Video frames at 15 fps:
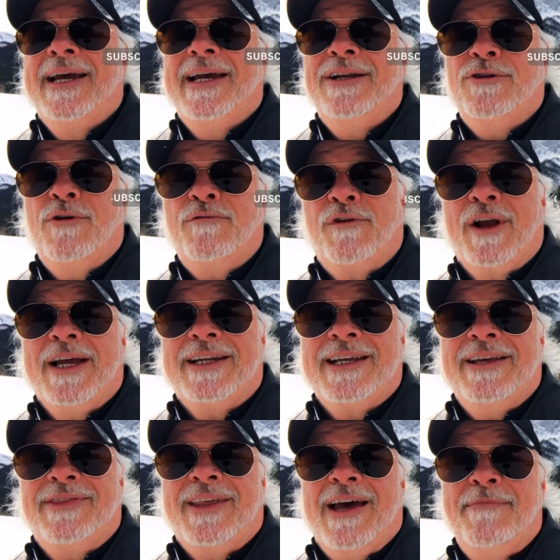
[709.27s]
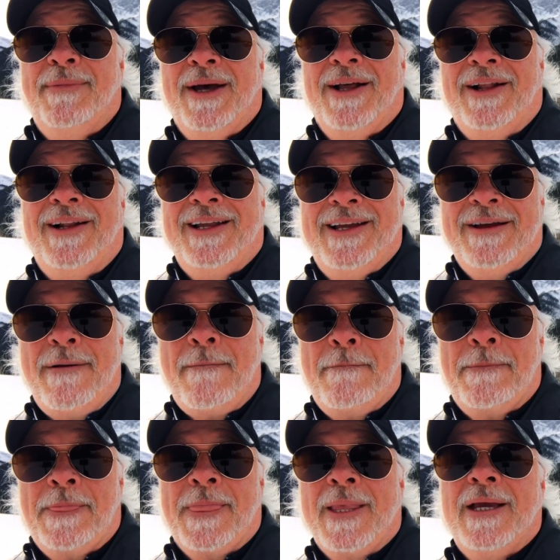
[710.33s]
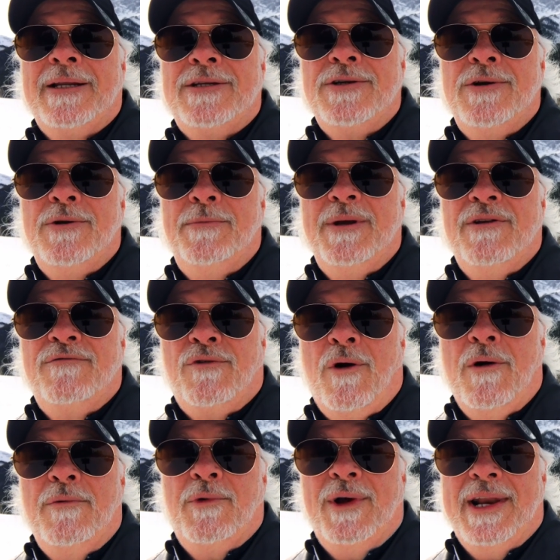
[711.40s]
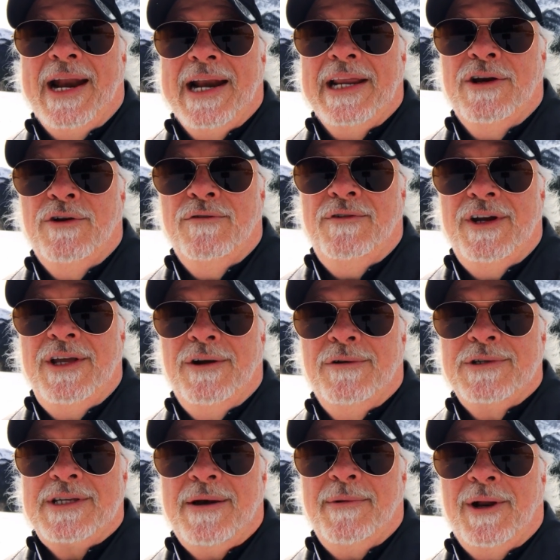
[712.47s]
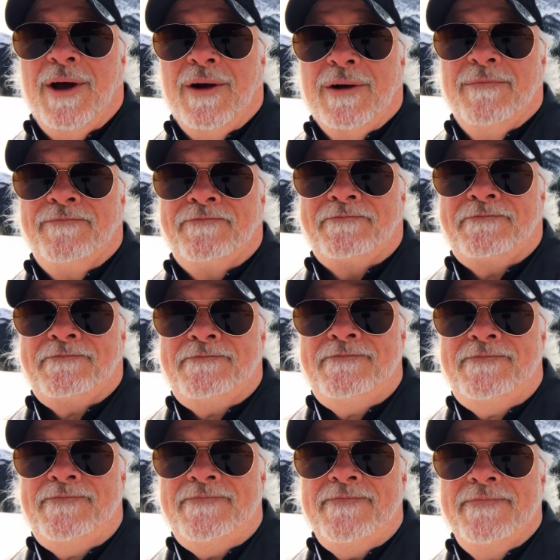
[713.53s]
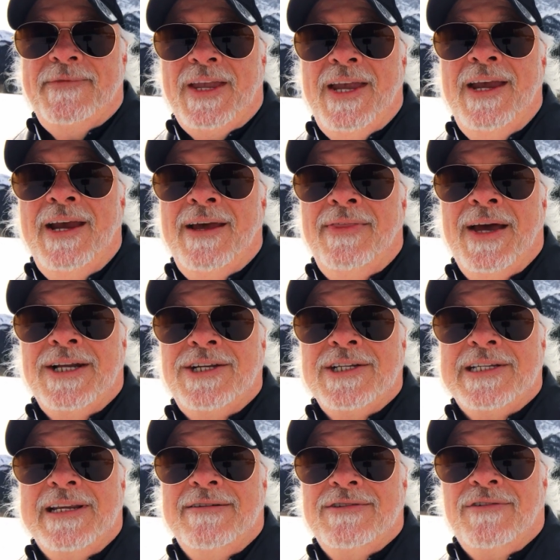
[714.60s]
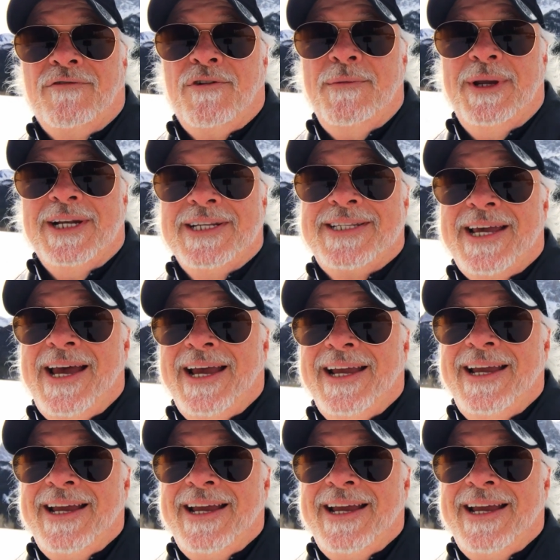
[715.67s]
And don't forget to hit that bell to be informed when any new videos come along. And that just leaves it for me to say,